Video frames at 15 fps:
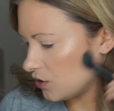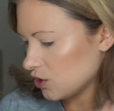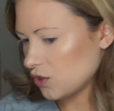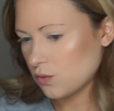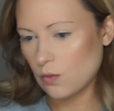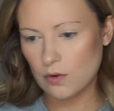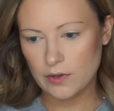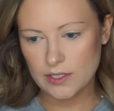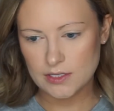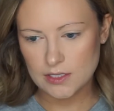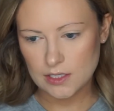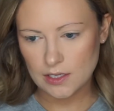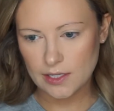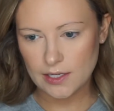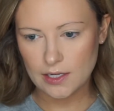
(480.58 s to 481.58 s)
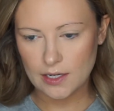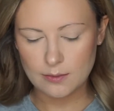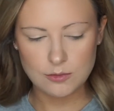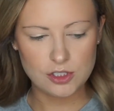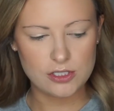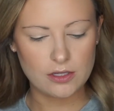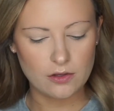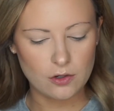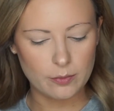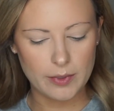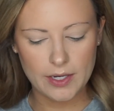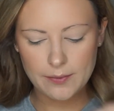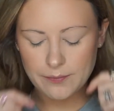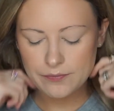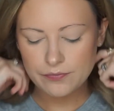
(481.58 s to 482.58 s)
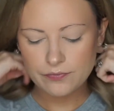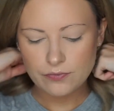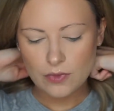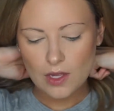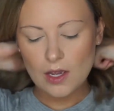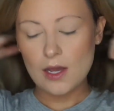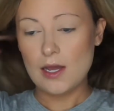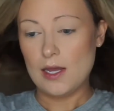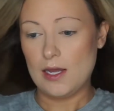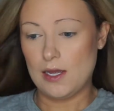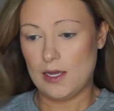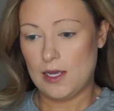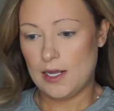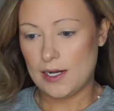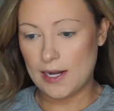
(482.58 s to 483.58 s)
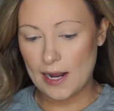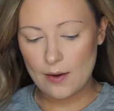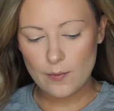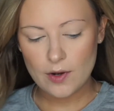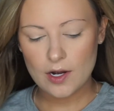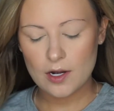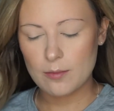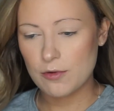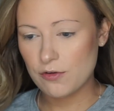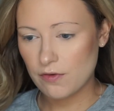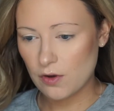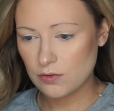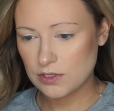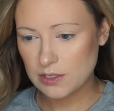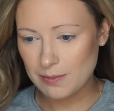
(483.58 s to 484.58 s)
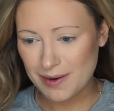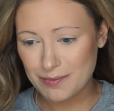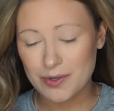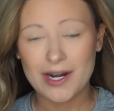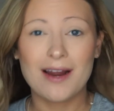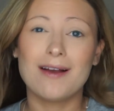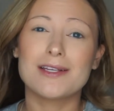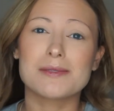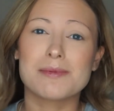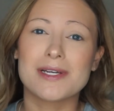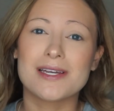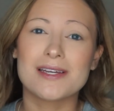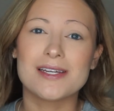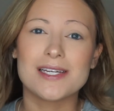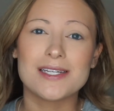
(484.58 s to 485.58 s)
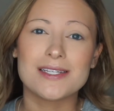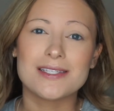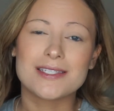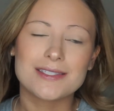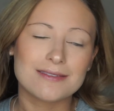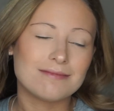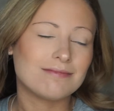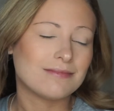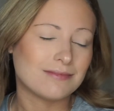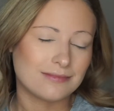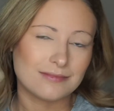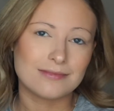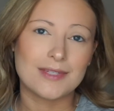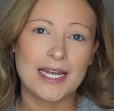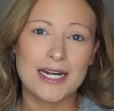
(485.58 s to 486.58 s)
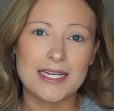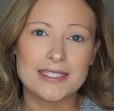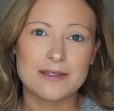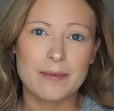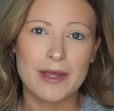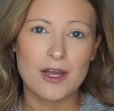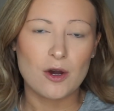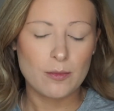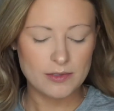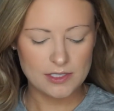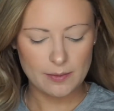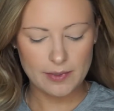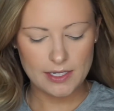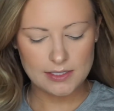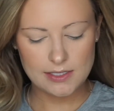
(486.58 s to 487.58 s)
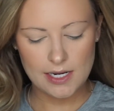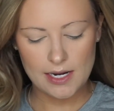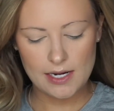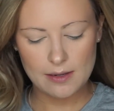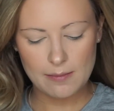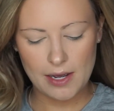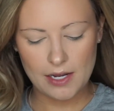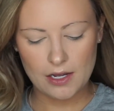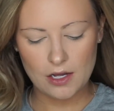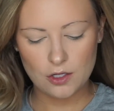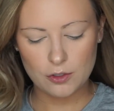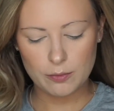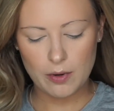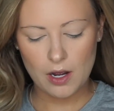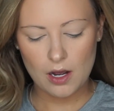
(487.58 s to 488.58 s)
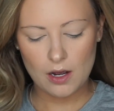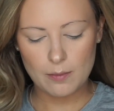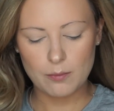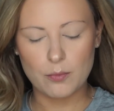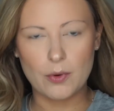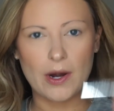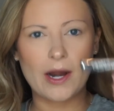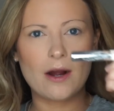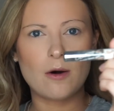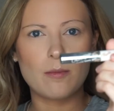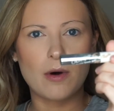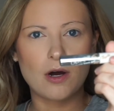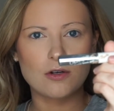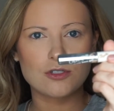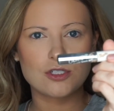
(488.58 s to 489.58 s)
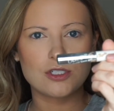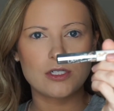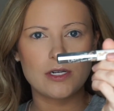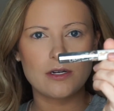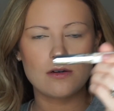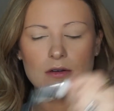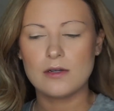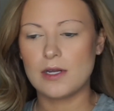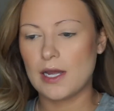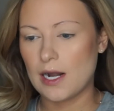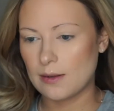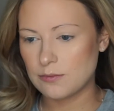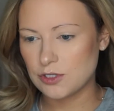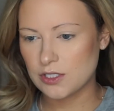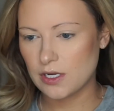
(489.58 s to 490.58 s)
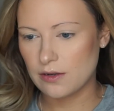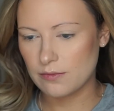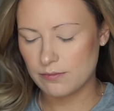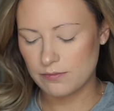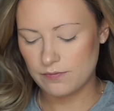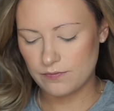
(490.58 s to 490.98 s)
just want it to clean it up just a little bit. Now we're going to move on to my brows because they need some help. So I'm going to take my ColourPop Brow Boss Gel. And I'm just going to